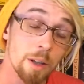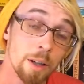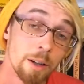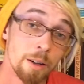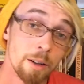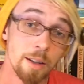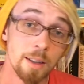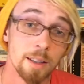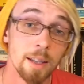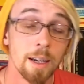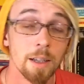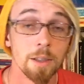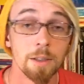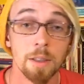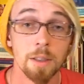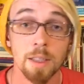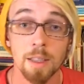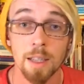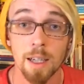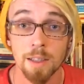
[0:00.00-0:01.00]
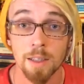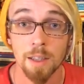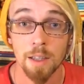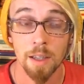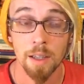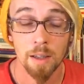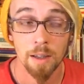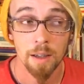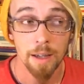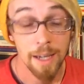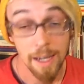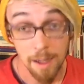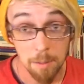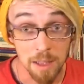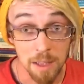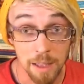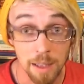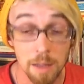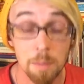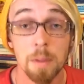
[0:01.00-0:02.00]
Kearney is actually discussing
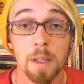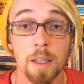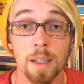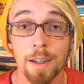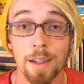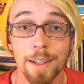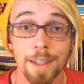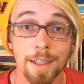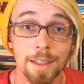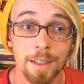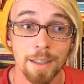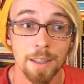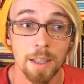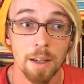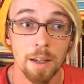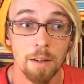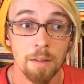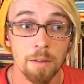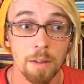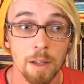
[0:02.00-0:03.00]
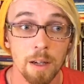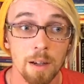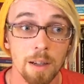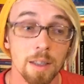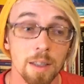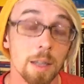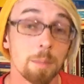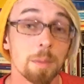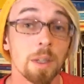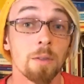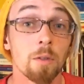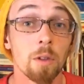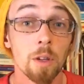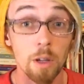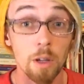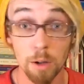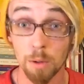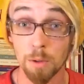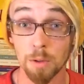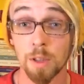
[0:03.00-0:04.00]
Hamlet because of the concepts of
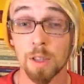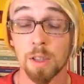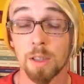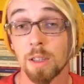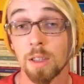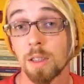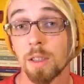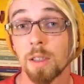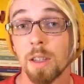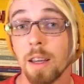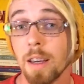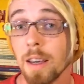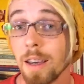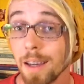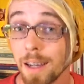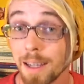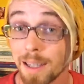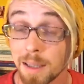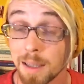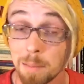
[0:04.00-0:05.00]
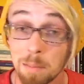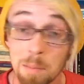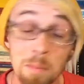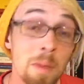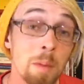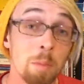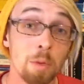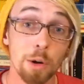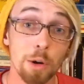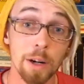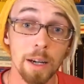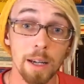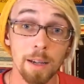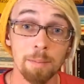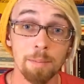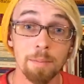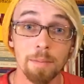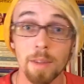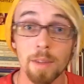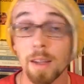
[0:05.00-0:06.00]
ghosts and memory.
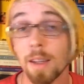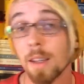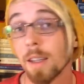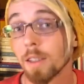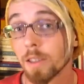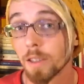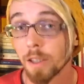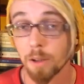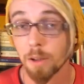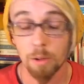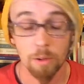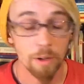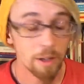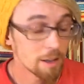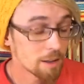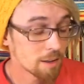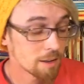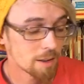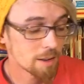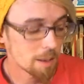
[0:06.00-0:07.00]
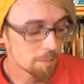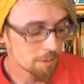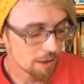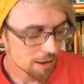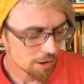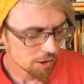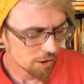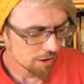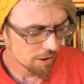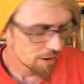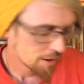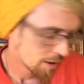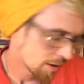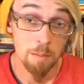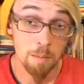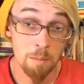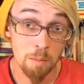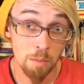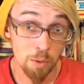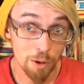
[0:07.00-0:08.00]
So in a subsection,
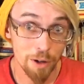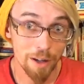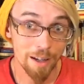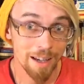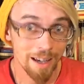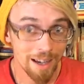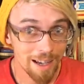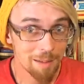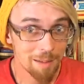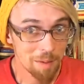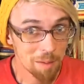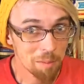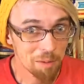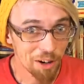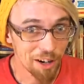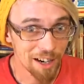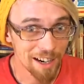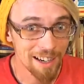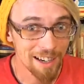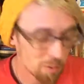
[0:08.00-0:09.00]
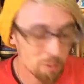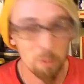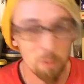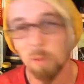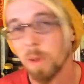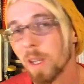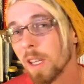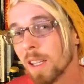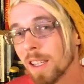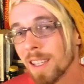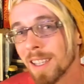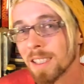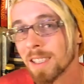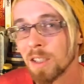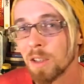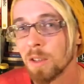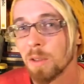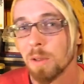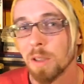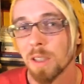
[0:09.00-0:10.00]
mourning and memory, we get
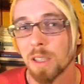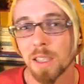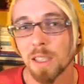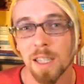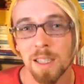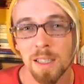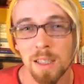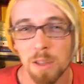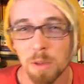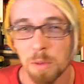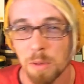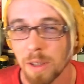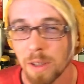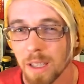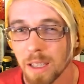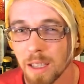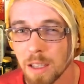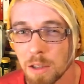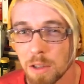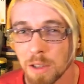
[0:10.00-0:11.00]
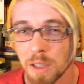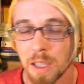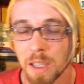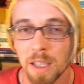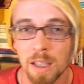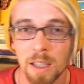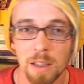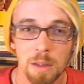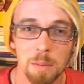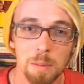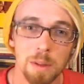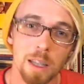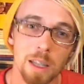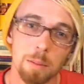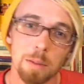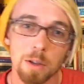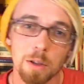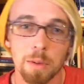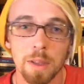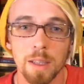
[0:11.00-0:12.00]
to discuss this really interesting interplay
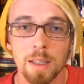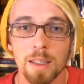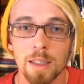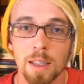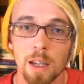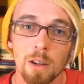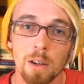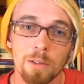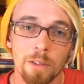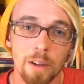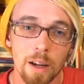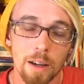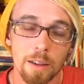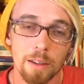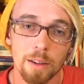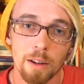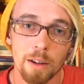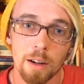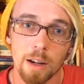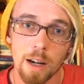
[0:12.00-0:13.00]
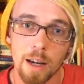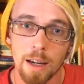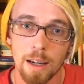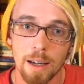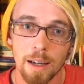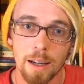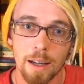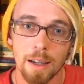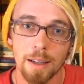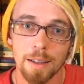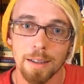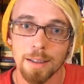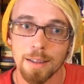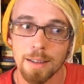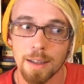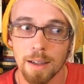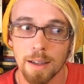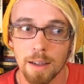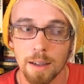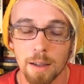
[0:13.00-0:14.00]
between self, other, and
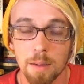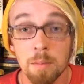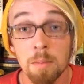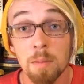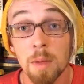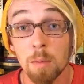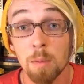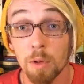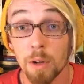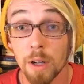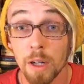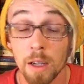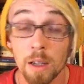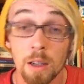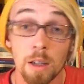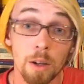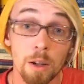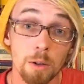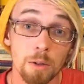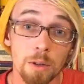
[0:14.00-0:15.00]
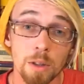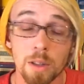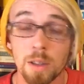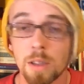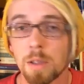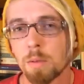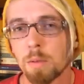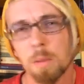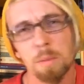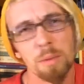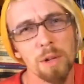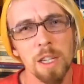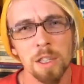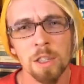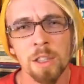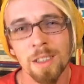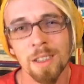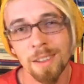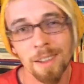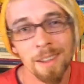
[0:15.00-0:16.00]
memory, ghosts,
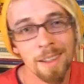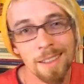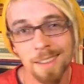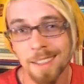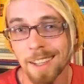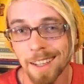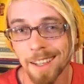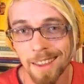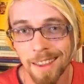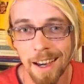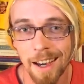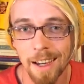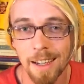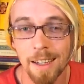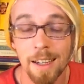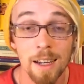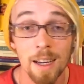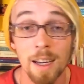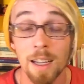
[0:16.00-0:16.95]
repression, things like that.